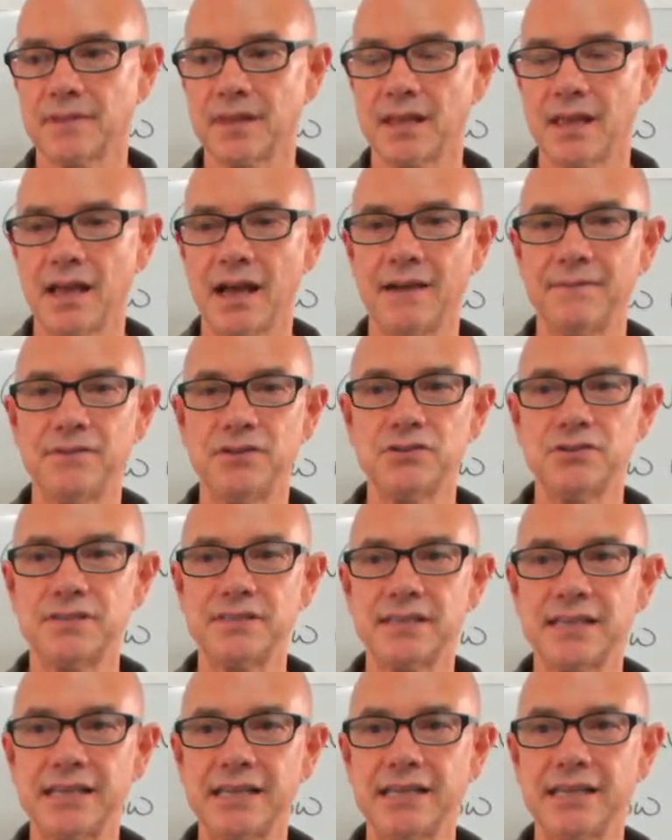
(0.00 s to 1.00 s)
Have you
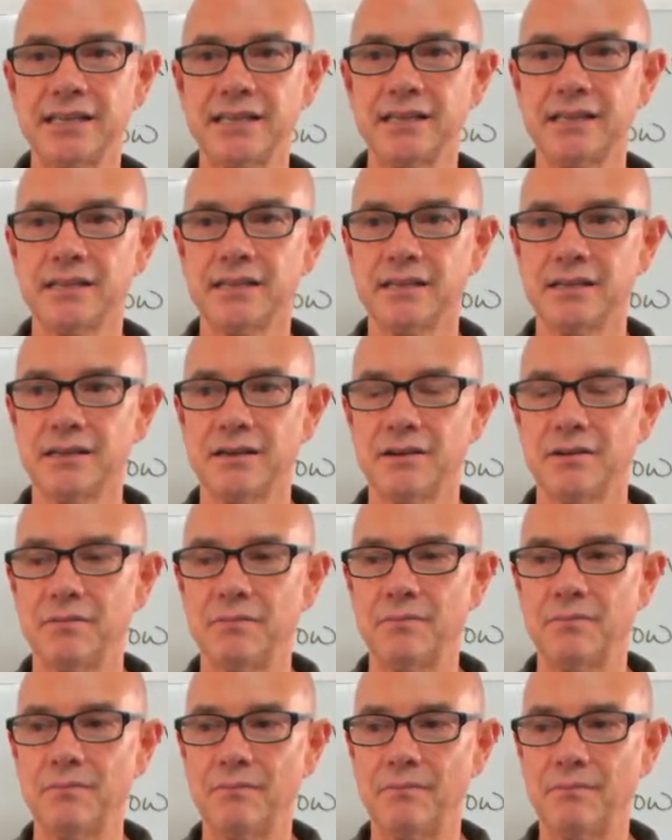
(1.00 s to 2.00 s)
seen
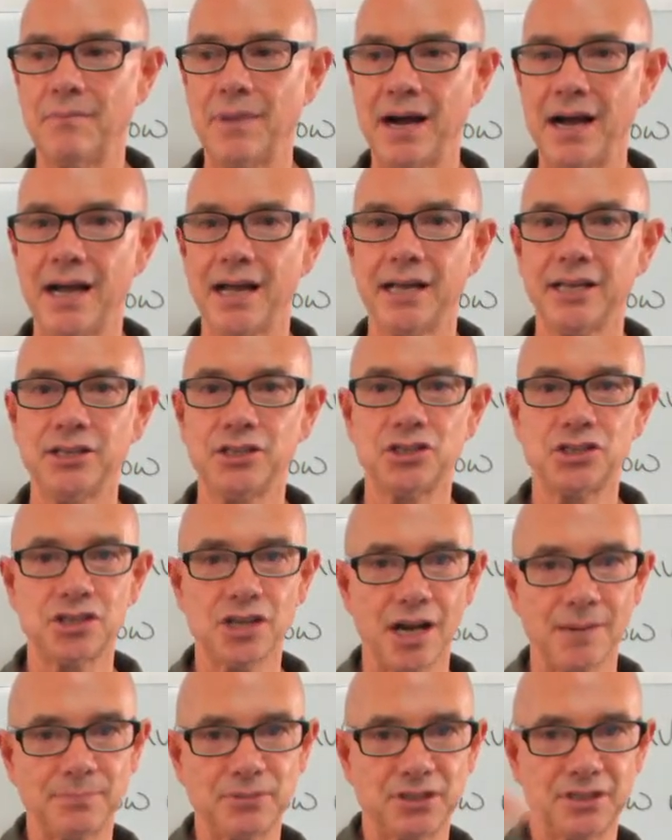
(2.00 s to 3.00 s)
my
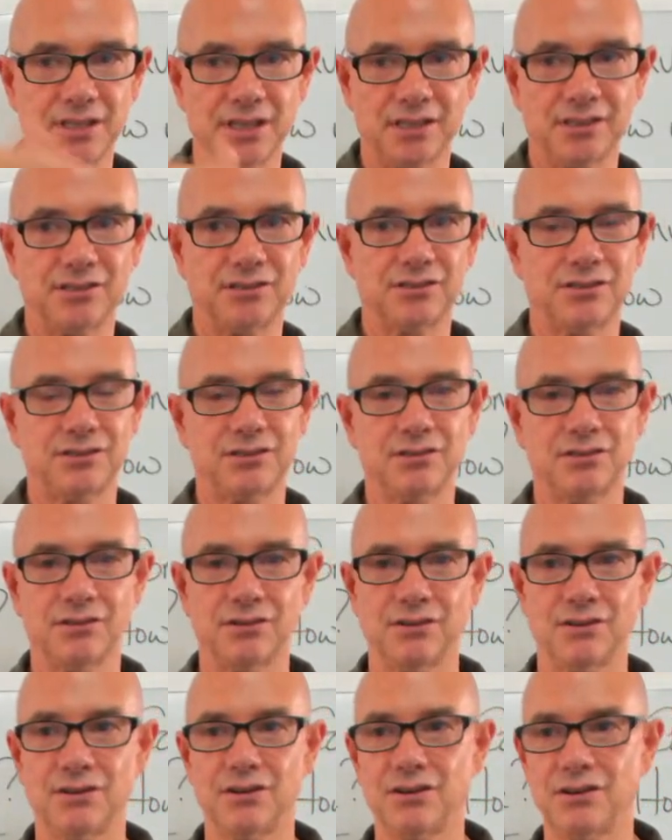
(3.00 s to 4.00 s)
chopsticks?
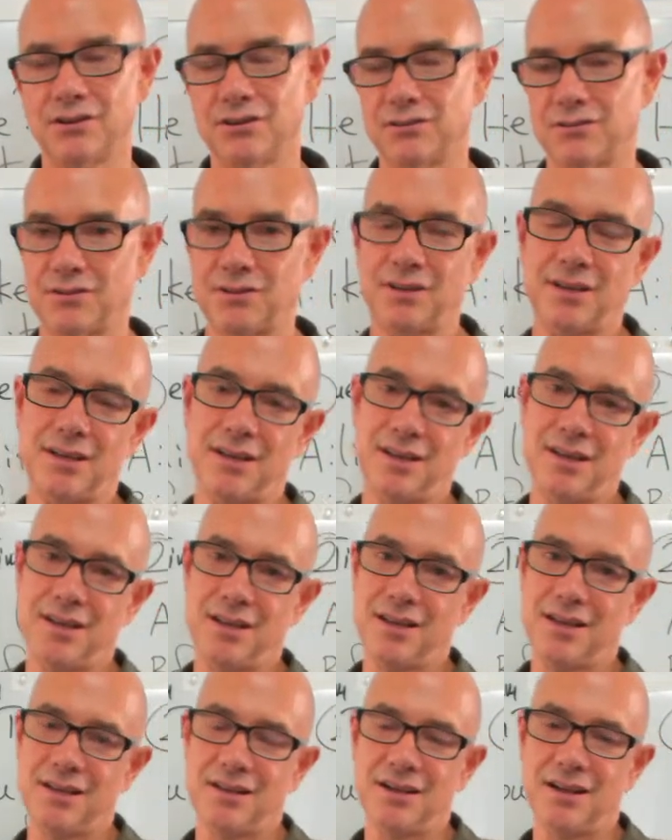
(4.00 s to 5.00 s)
Oh,
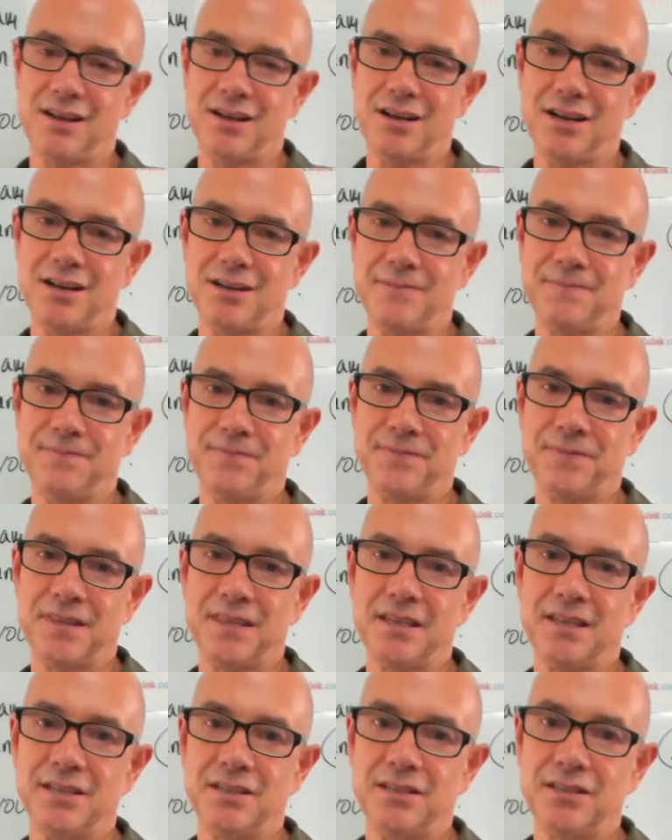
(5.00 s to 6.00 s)
um,
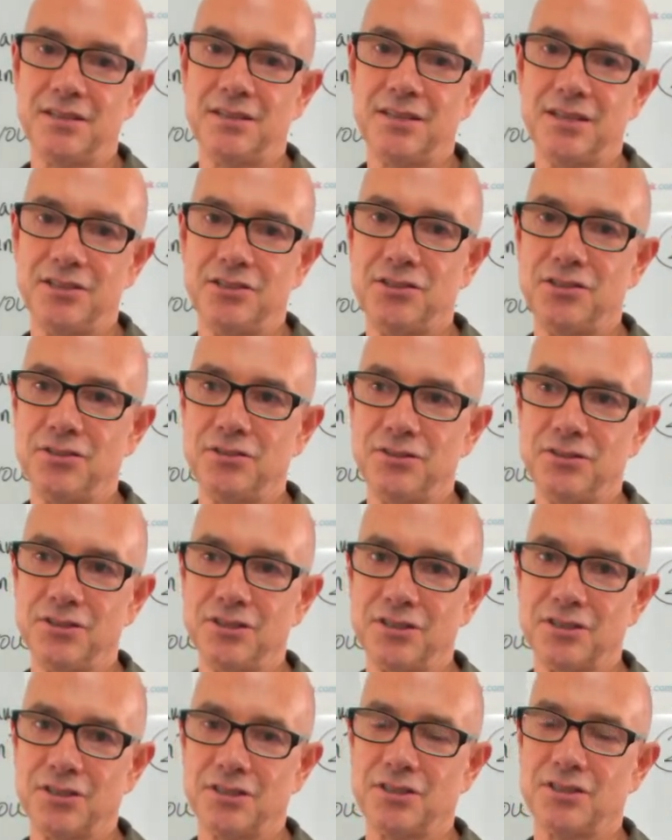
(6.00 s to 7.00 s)
did you
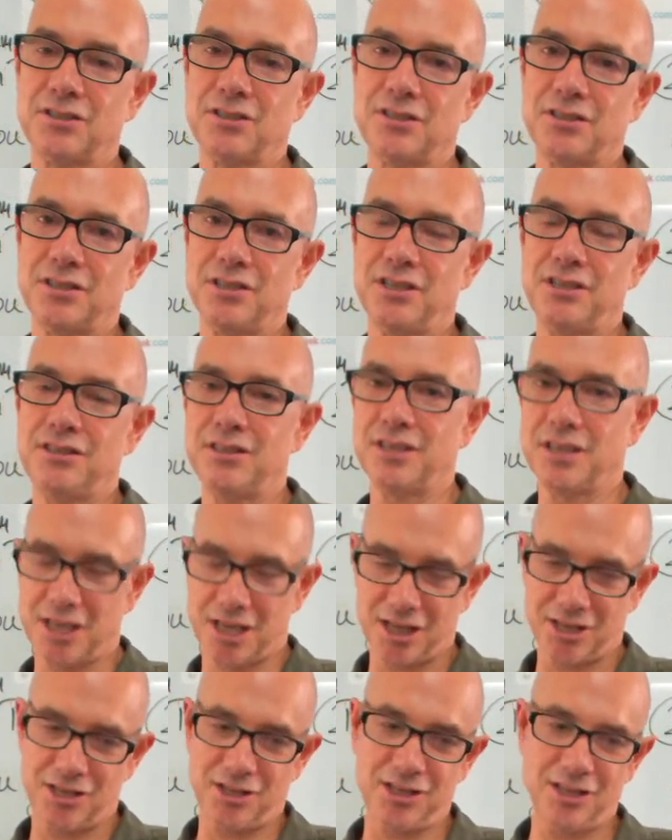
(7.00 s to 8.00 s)
look in the
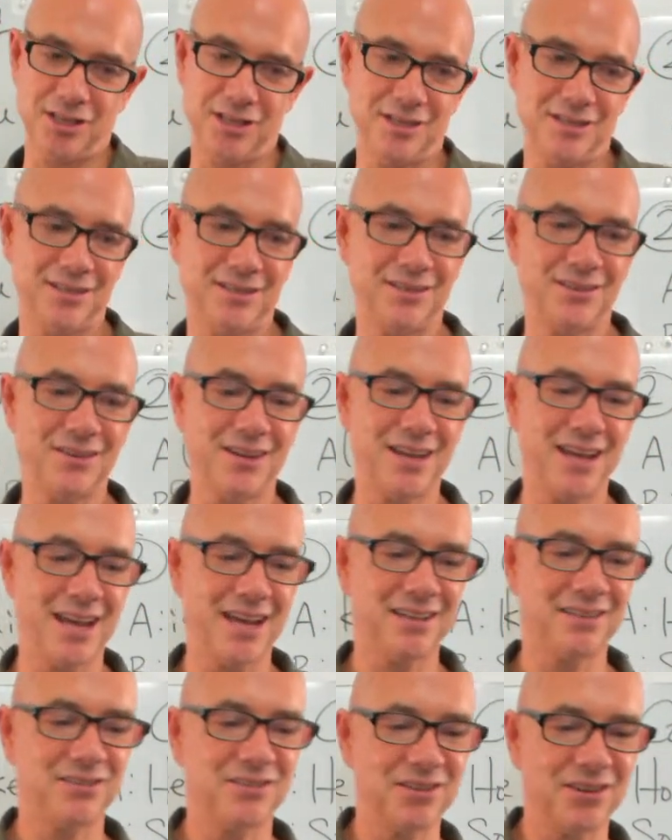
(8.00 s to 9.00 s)
kitchen?
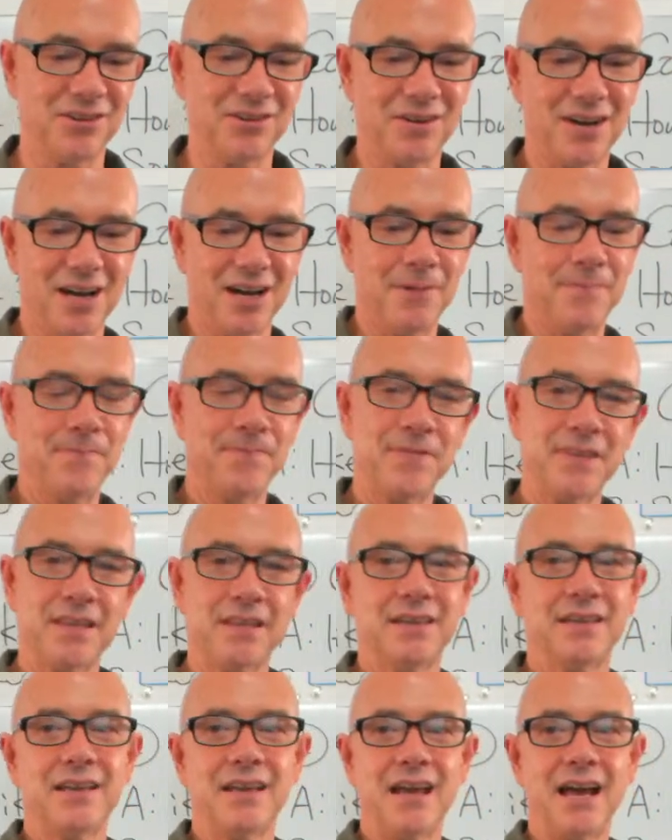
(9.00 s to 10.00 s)
Okay, so um,
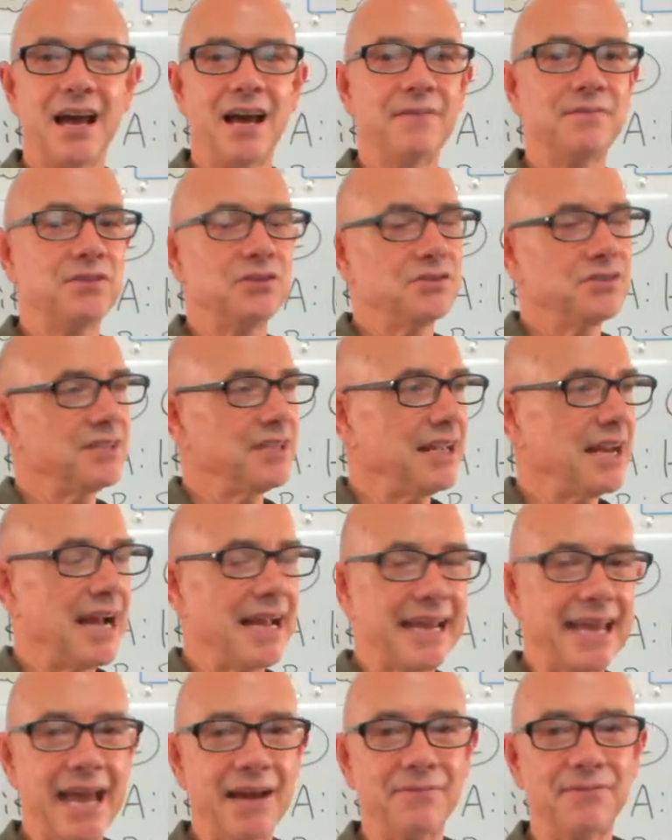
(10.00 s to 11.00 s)
have you seen? I
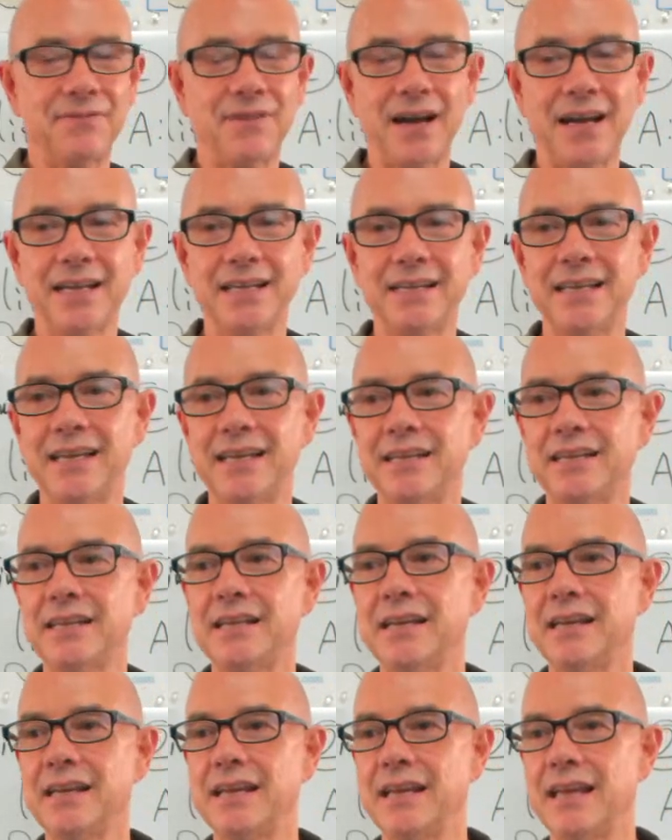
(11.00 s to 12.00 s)
can't find
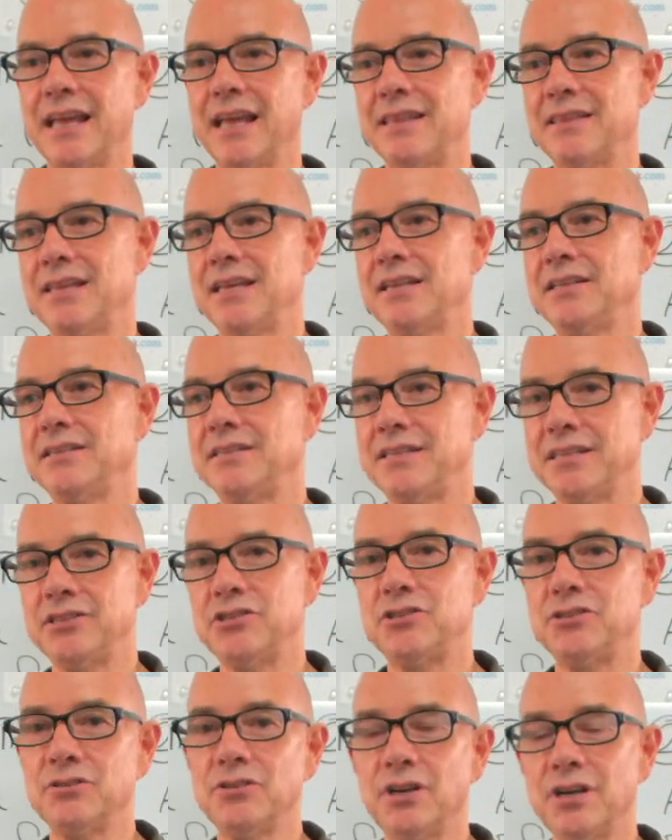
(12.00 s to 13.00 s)
it. And then
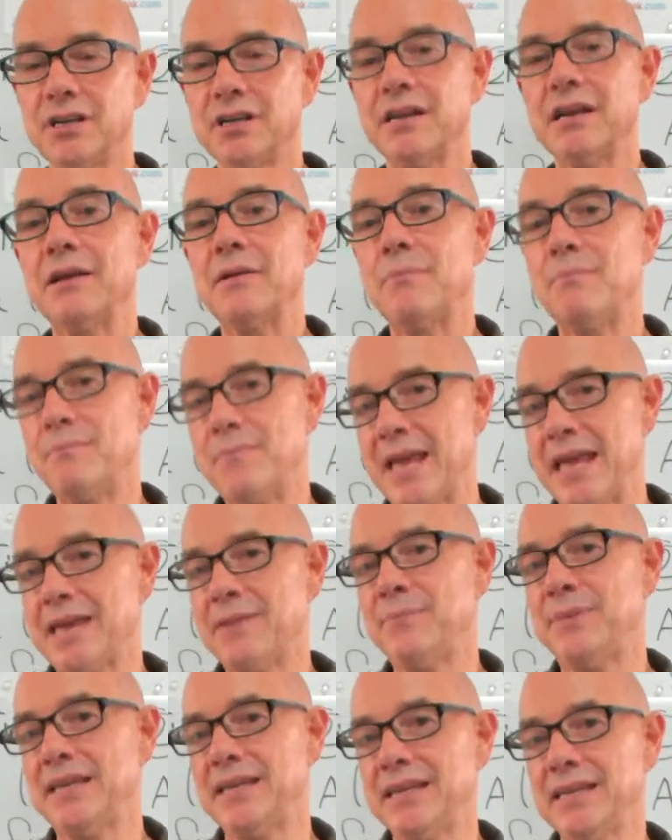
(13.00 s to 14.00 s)
did you look?
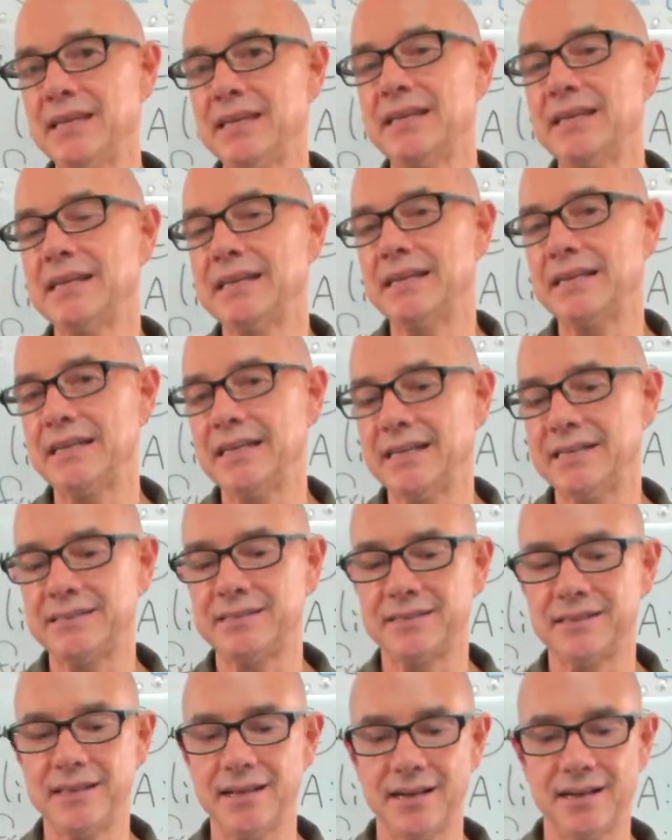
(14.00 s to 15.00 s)
Maybe
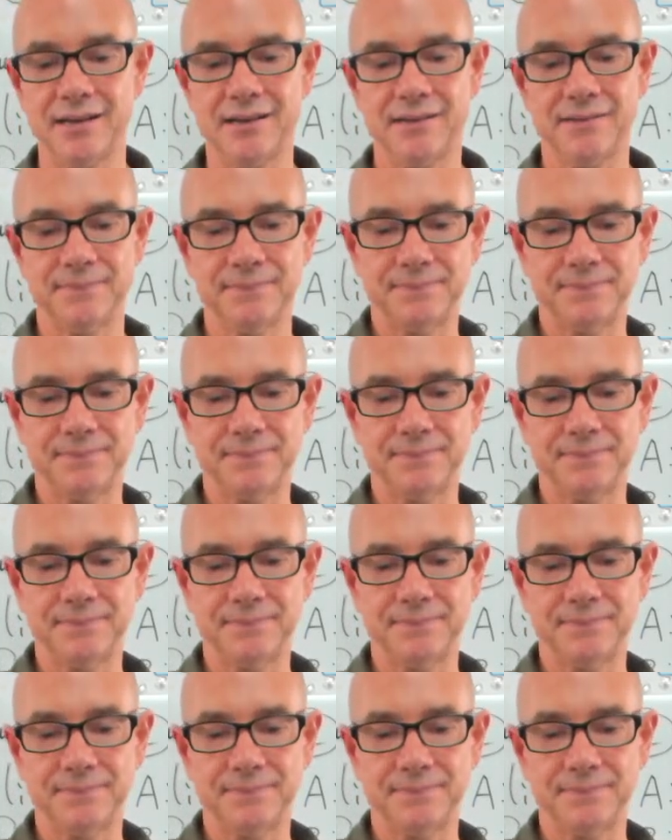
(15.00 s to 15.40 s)
it's there.